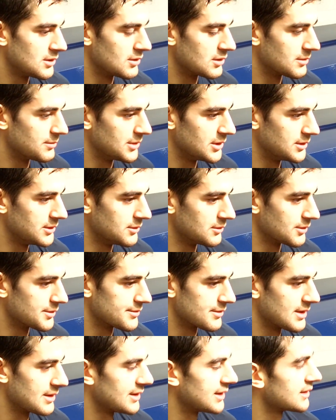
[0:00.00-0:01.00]
who can be a dual
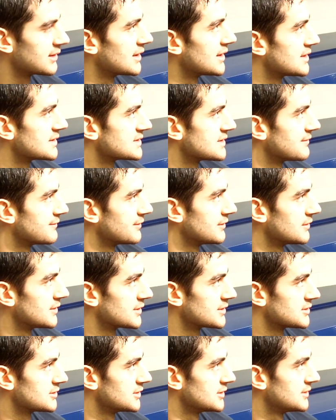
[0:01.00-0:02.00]
threat like that, it's definitely
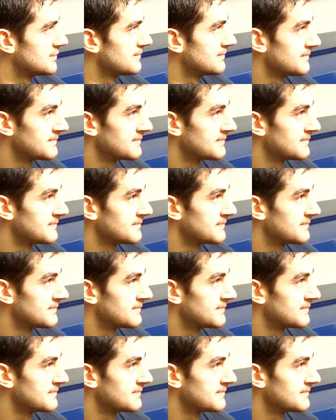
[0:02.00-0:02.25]
a luxury.